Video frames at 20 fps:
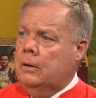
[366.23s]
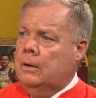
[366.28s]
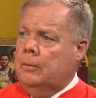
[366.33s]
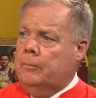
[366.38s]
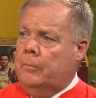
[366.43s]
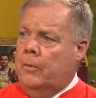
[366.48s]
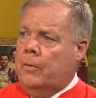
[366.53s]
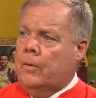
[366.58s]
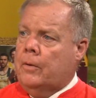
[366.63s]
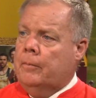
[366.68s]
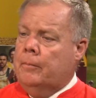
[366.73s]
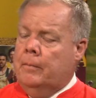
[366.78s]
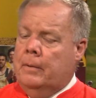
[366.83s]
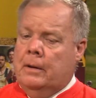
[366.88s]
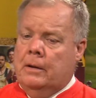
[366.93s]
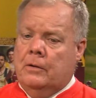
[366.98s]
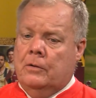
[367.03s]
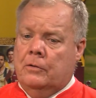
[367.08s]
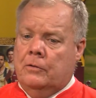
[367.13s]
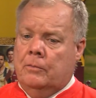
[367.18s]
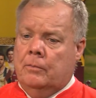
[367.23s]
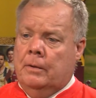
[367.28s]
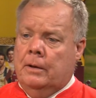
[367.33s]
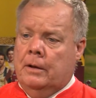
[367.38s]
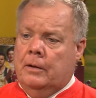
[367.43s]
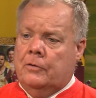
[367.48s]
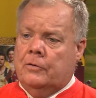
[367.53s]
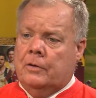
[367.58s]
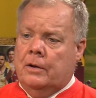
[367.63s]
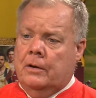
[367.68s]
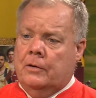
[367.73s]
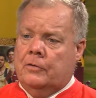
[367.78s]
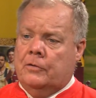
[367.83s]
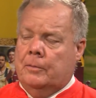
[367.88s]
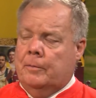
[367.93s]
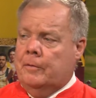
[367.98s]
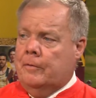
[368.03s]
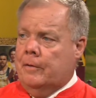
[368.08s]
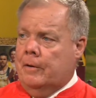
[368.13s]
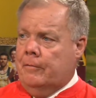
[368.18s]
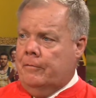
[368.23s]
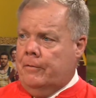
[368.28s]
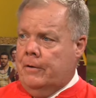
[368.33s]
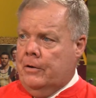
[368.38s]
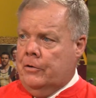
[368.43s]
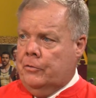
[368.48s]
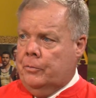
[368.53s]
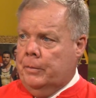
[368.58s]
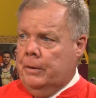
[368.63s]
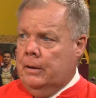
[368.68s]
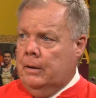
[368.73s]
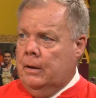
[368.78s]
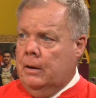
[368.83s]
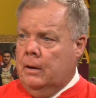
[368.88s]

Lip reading: important minutes out of some of our freshmen.